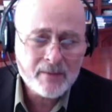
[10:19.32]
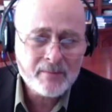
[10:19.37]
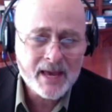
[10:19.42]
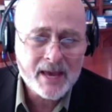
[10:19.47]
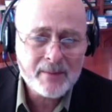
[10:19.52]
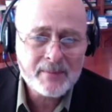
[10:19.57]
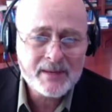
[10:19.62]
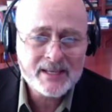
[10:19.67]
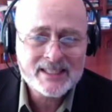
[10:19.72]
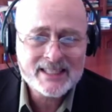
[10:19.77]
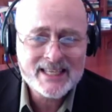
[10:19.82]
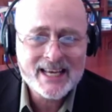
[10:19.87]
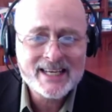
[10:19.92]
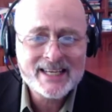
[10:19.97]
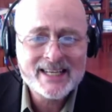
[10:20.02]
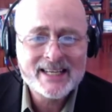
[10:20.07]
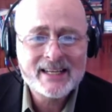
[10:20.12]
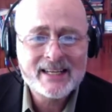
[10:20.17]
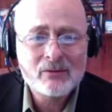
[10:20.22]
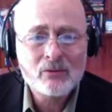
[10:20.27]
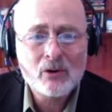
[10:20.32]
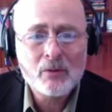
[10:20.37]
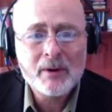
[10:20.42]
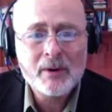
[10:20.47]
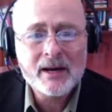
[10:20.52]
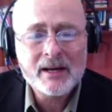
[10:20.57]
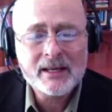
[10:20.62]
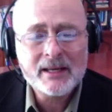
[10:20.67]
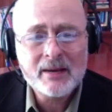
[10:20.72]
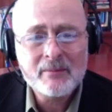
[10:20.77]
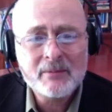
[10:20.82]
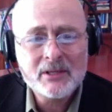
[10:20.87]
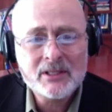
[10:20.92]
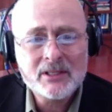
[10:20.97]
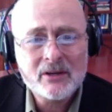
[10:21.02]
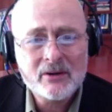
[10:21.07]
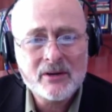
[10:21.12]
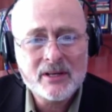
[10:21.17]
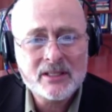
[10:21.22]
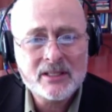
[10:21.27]
may be sending robotic
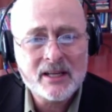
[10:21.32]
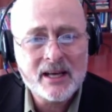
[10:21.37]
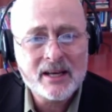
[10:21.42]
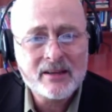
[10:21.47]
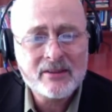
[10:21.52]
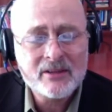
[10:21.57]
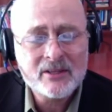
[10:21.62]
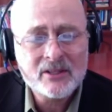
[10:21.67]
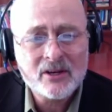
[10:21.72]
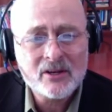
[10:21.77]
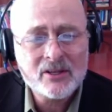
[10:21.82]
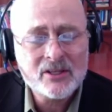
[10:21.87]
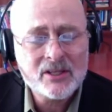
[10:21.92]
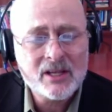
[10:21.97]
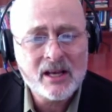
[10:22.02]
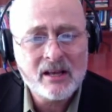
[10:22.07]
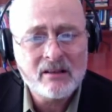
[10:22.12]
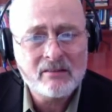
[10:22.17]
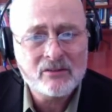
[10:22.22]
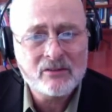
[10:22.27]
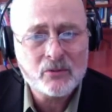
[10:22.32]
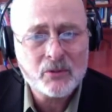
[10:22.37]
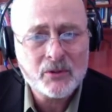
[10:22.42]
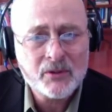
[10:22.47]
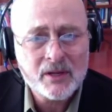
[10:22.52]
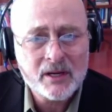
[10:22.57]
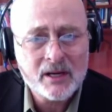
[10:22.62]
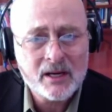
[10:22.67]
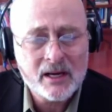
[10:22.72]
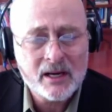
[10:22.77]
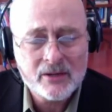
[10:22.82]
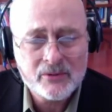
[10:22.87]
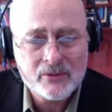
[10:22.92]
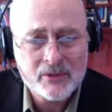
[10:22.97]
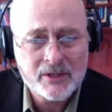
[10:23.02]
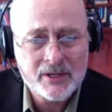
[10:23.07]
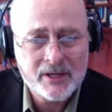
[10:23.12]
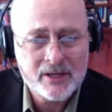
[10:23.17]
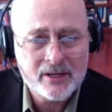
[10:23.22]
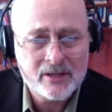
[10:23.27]
emissaries like this ourselves within a
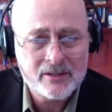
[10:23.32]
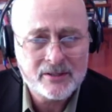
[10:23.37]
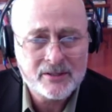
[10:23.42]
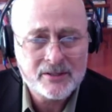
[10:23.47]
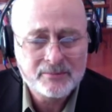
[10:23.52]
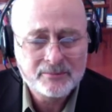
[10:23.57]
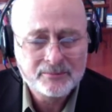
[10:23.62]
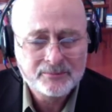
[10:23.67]
hundred years.